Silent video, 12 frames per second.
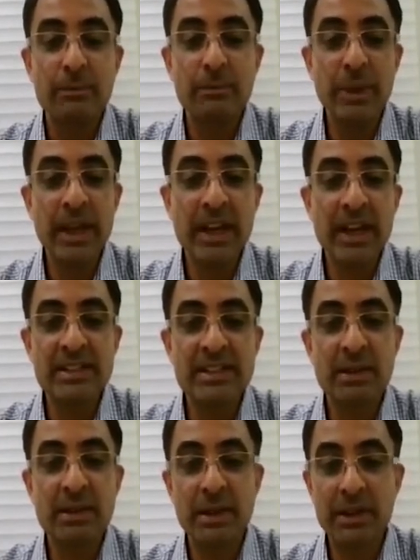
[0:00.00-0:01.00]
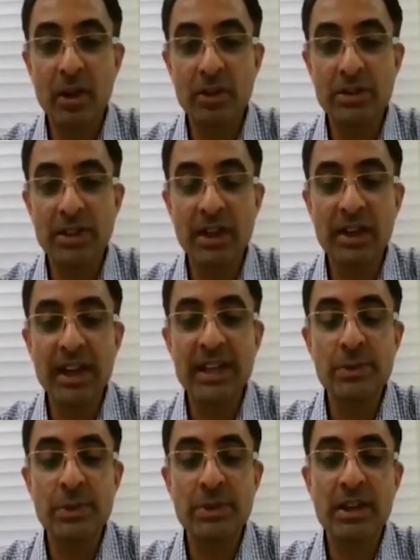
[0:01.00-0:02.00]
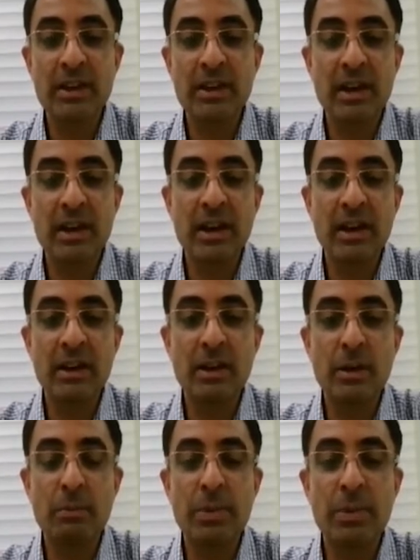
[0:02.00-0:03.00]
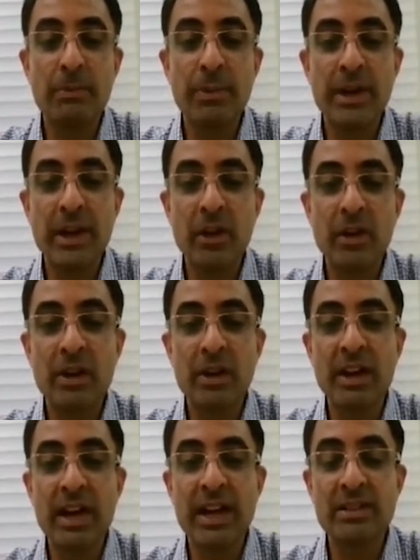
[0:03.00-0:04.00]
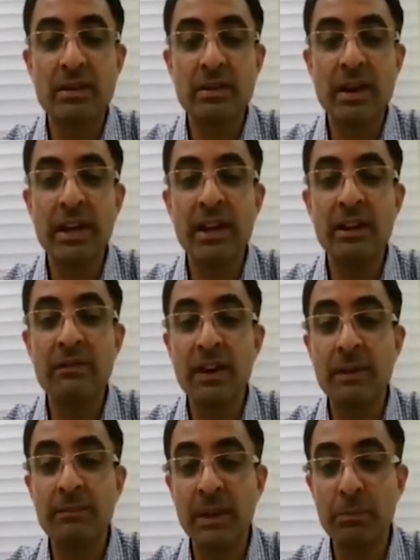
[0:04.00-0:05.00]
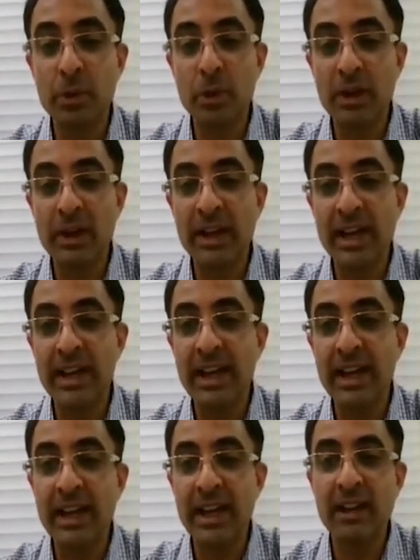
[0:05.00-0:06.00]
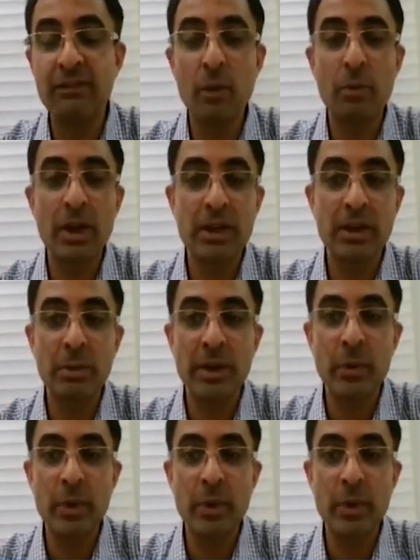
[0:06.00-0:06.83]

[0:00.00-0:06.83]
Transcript: B lines are pathological lines, which are perpendicular lines running from the pleural line. Again, if you mark my